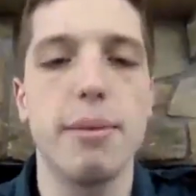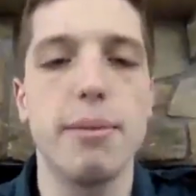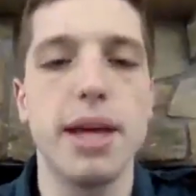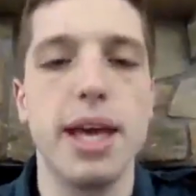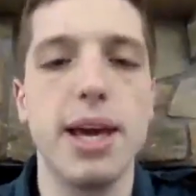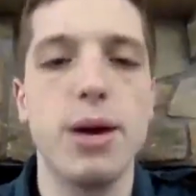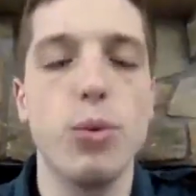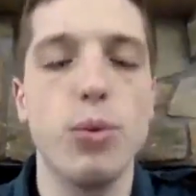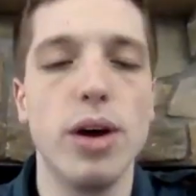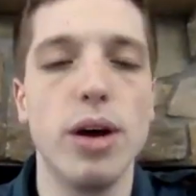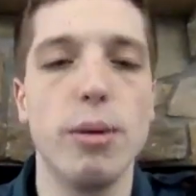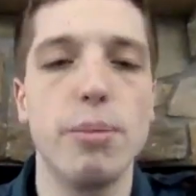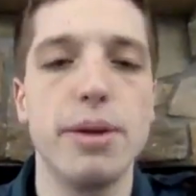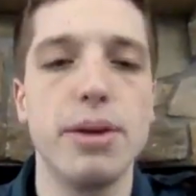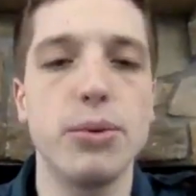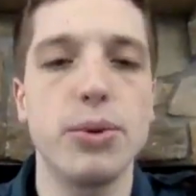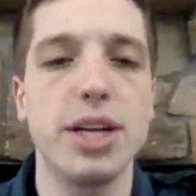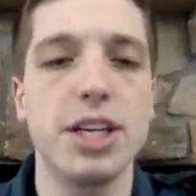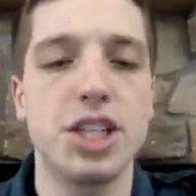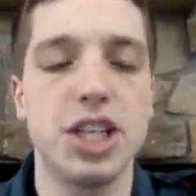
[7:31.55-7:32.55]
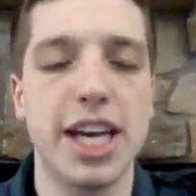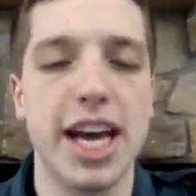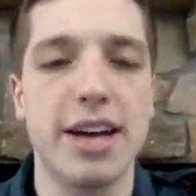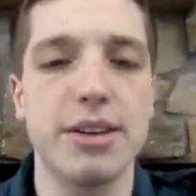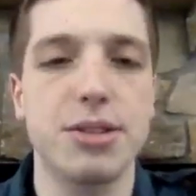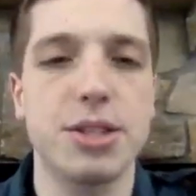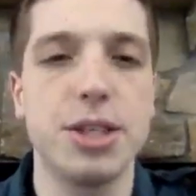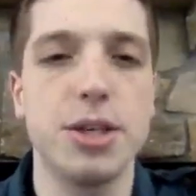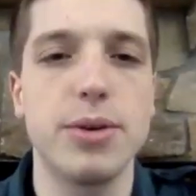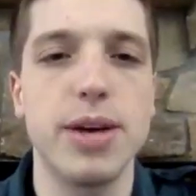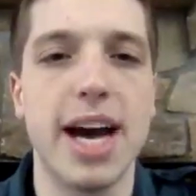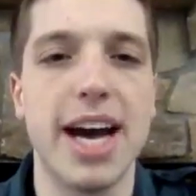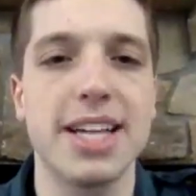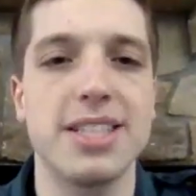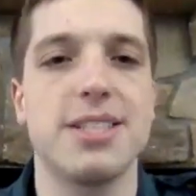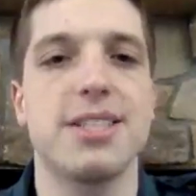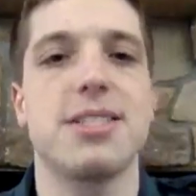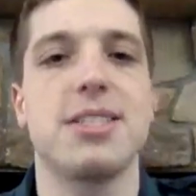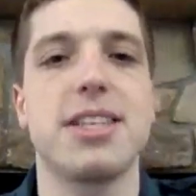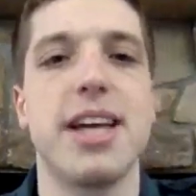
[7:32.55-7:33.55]
He will be reaching out to you
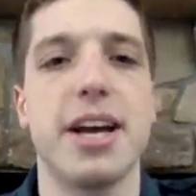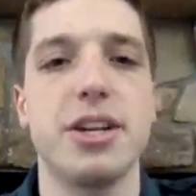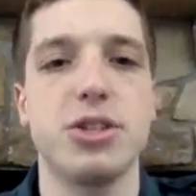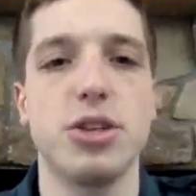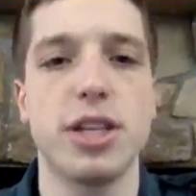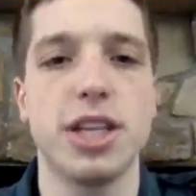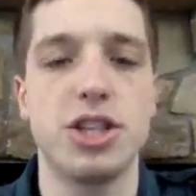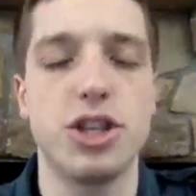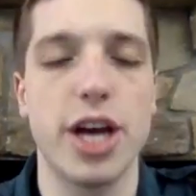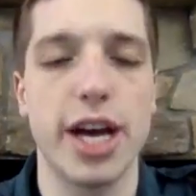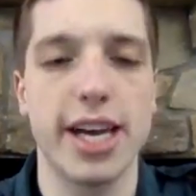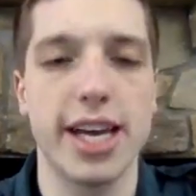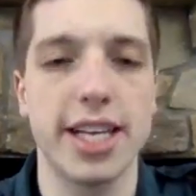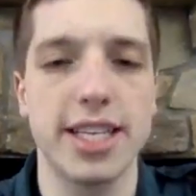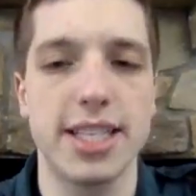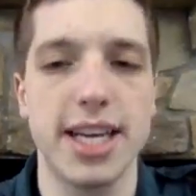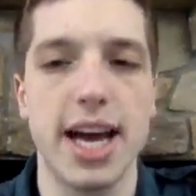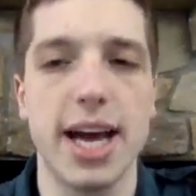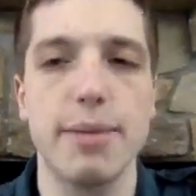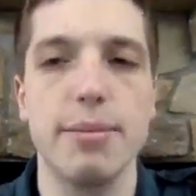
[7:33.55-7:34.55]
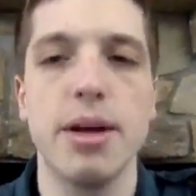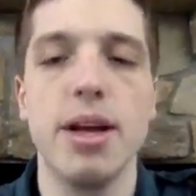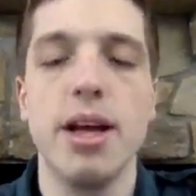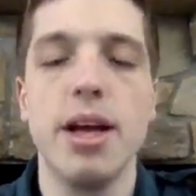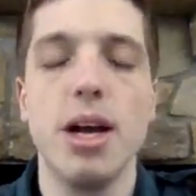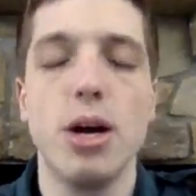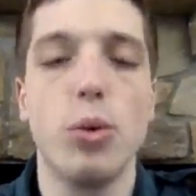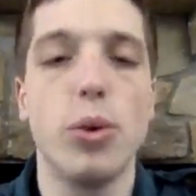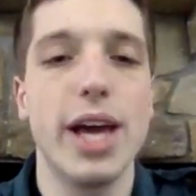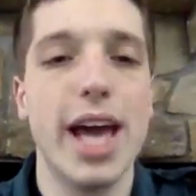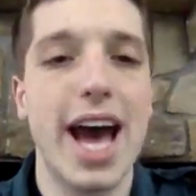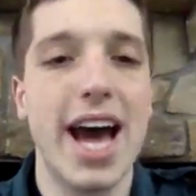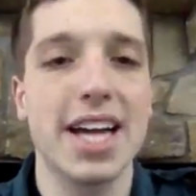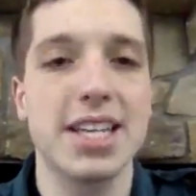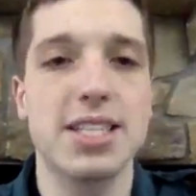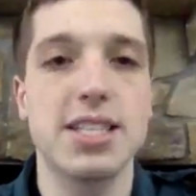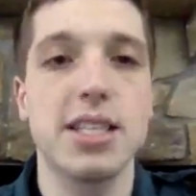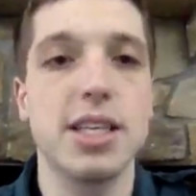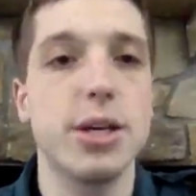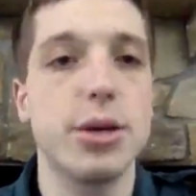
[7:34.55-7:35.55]
guys to schedule a check-in time. We
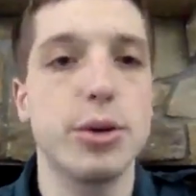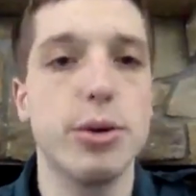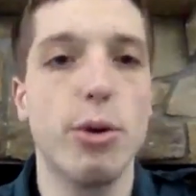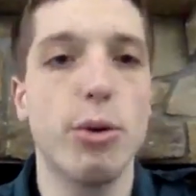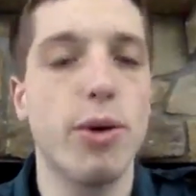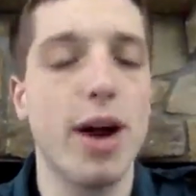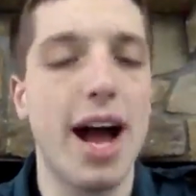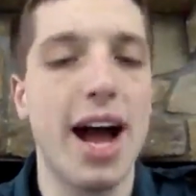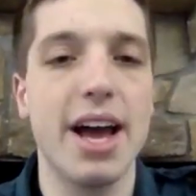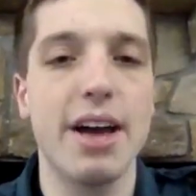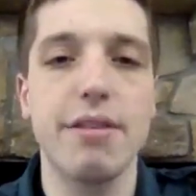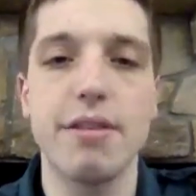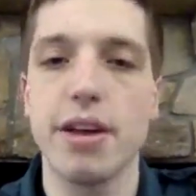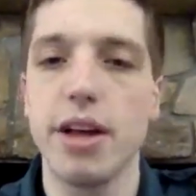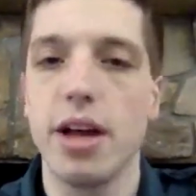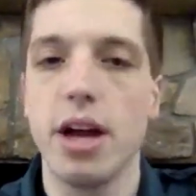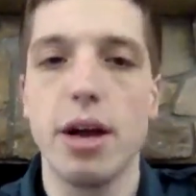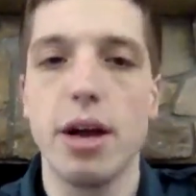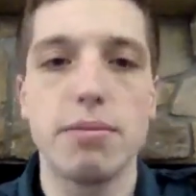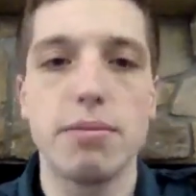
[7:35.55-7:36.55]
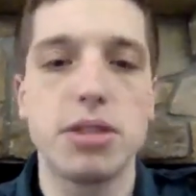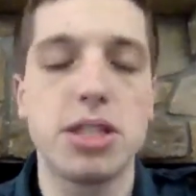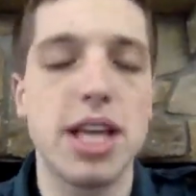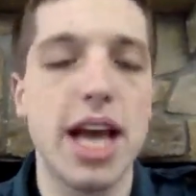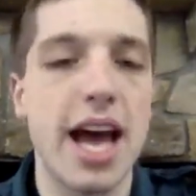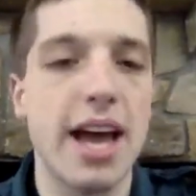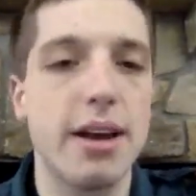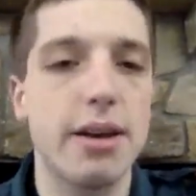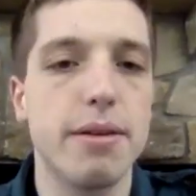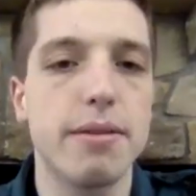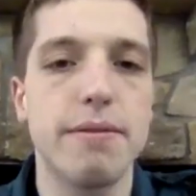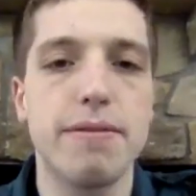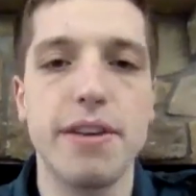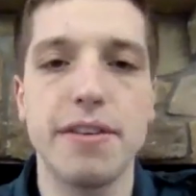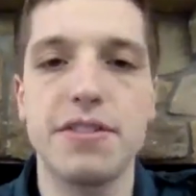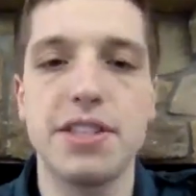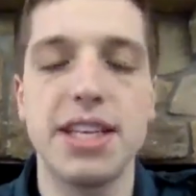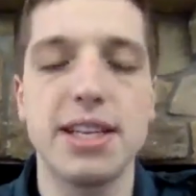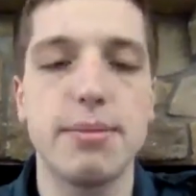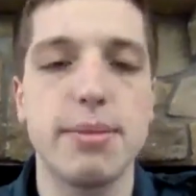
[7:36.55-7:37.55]
ask that you arrive 10,
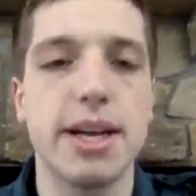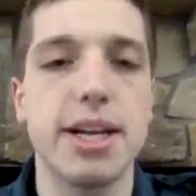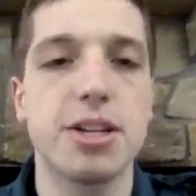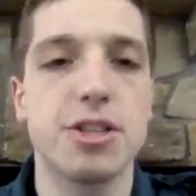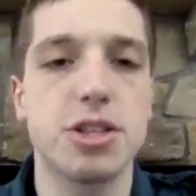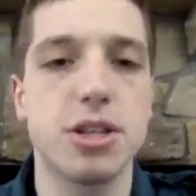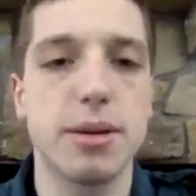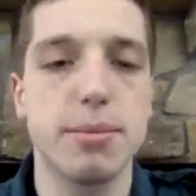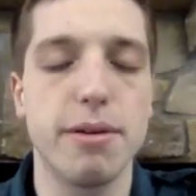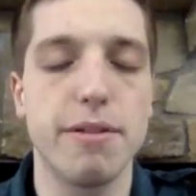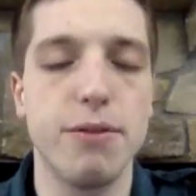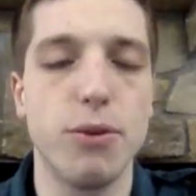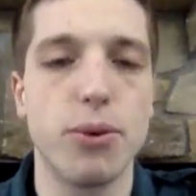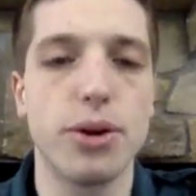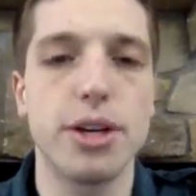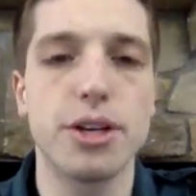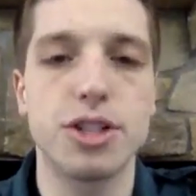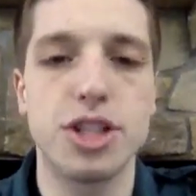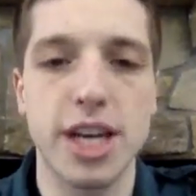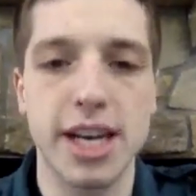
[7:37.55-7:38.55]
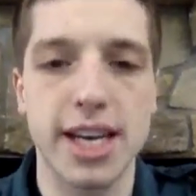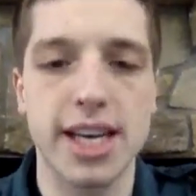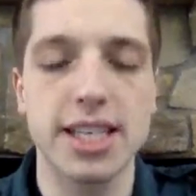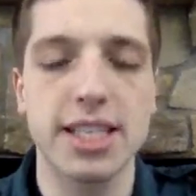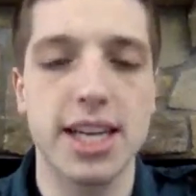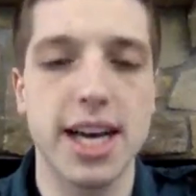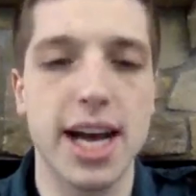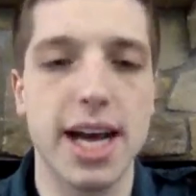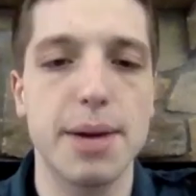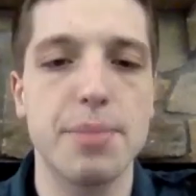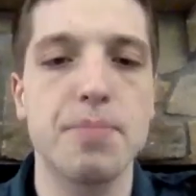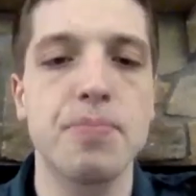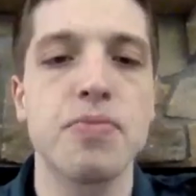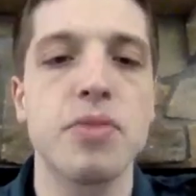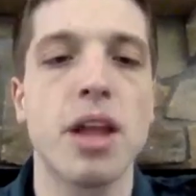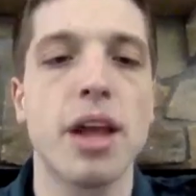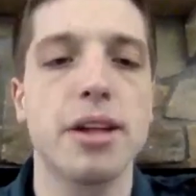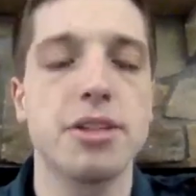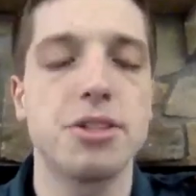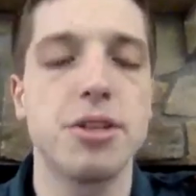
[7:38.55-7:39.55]
15 minutes before your check-in time,
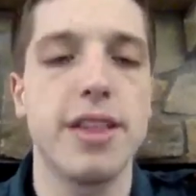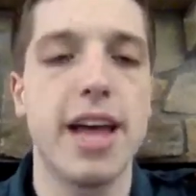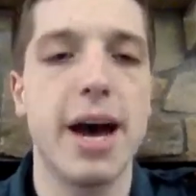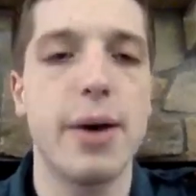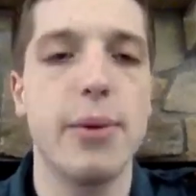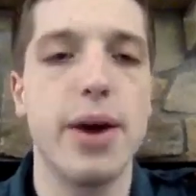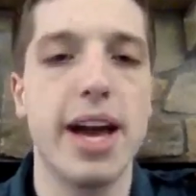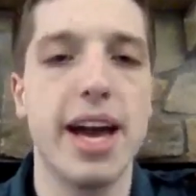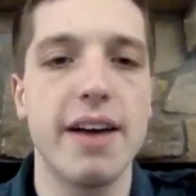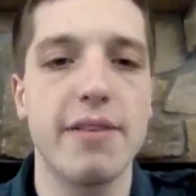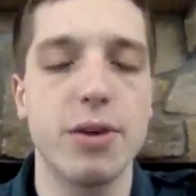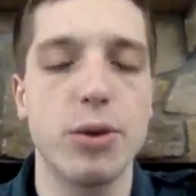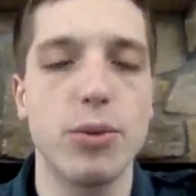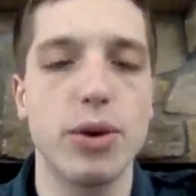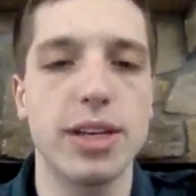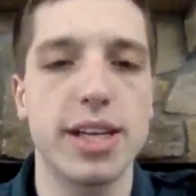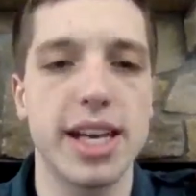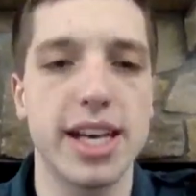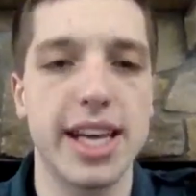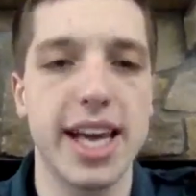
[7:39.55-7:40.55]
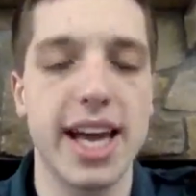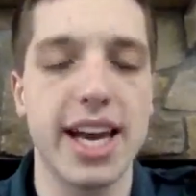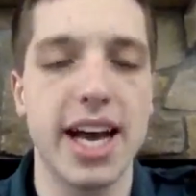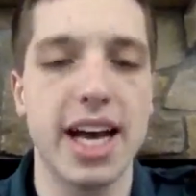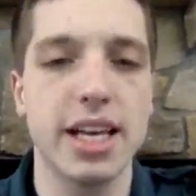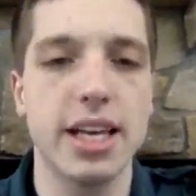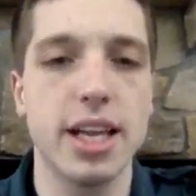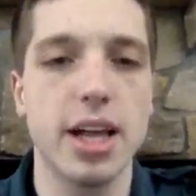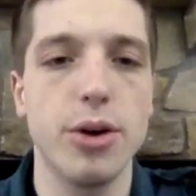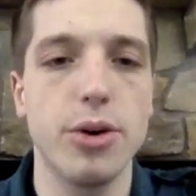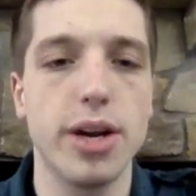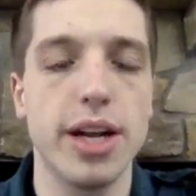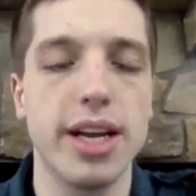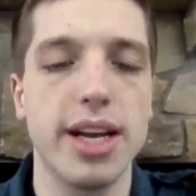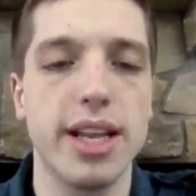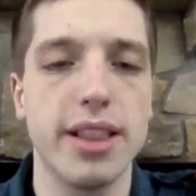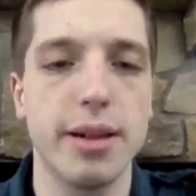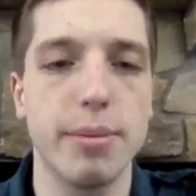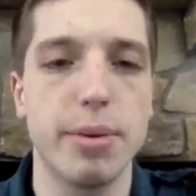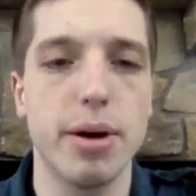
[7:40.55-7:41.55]
so that way everyone can get unloaded
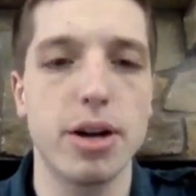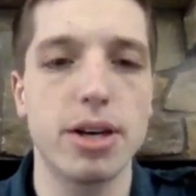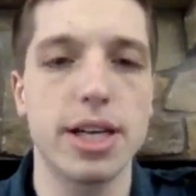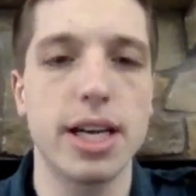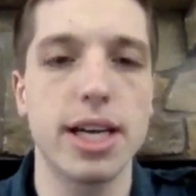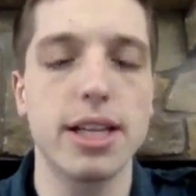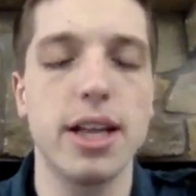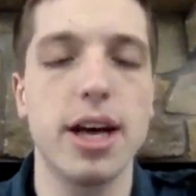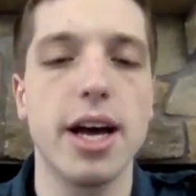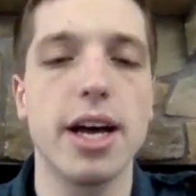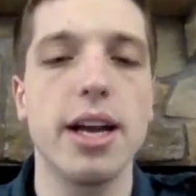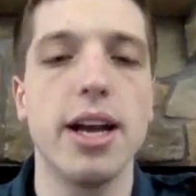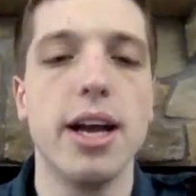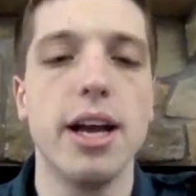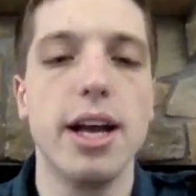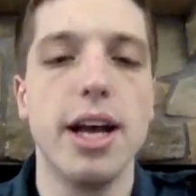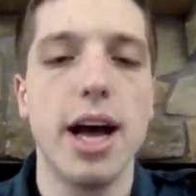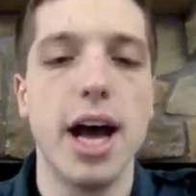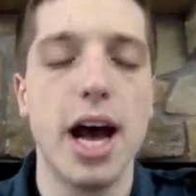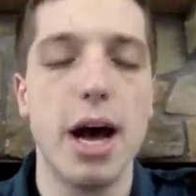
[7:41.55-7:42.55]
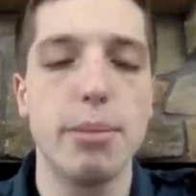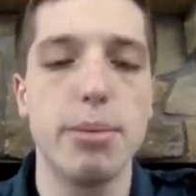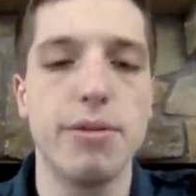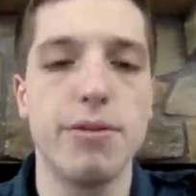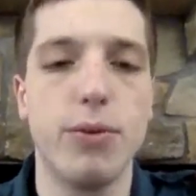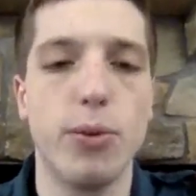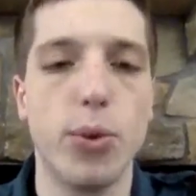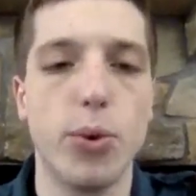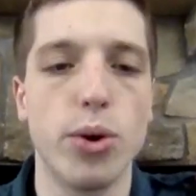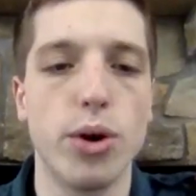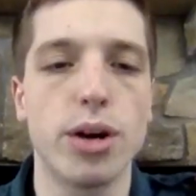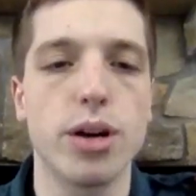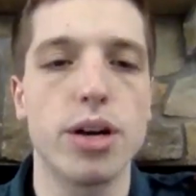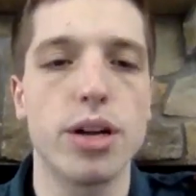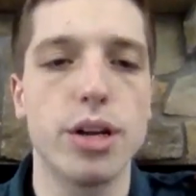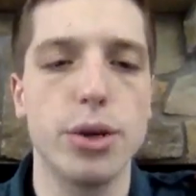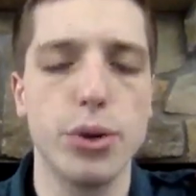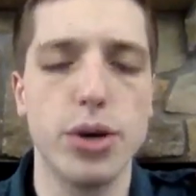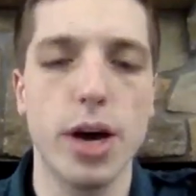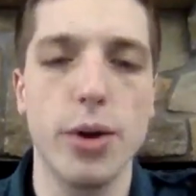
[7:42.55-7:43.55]
in the parking lot before
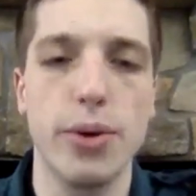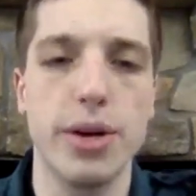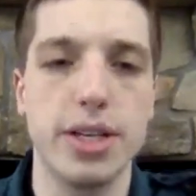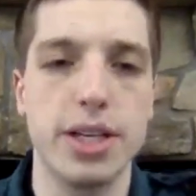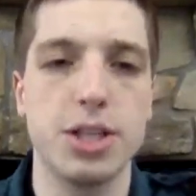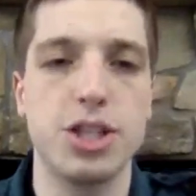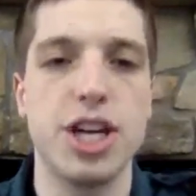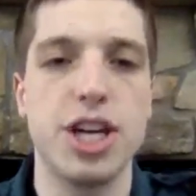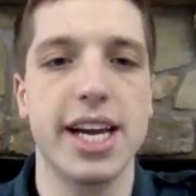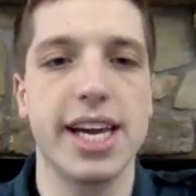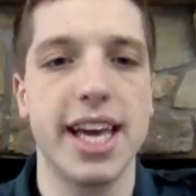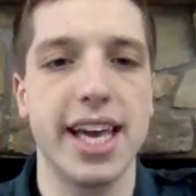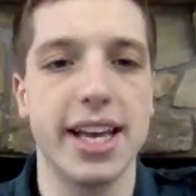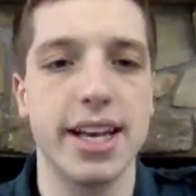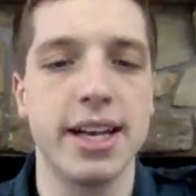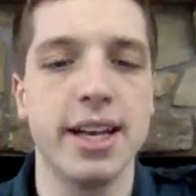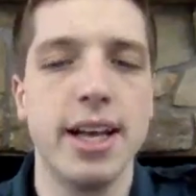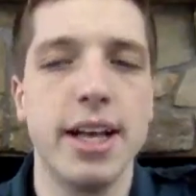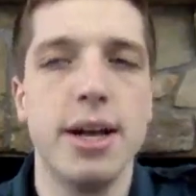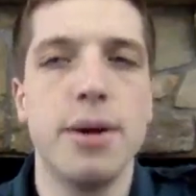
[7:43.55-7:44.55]
you go into check-in.